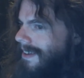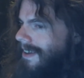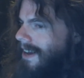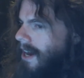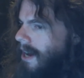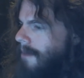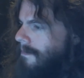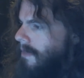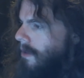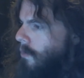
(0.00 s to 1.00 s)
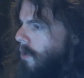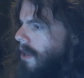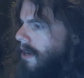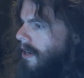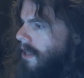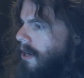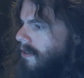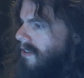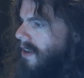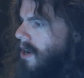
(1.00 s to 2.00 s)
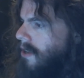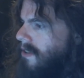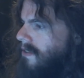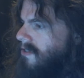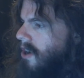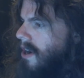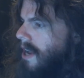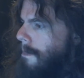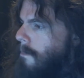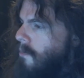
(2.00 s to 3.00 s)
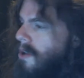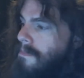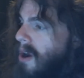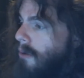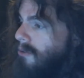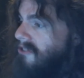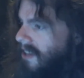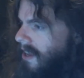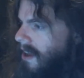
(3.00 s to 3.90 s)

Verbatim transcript: um, well, they're they're they're sorry, reposting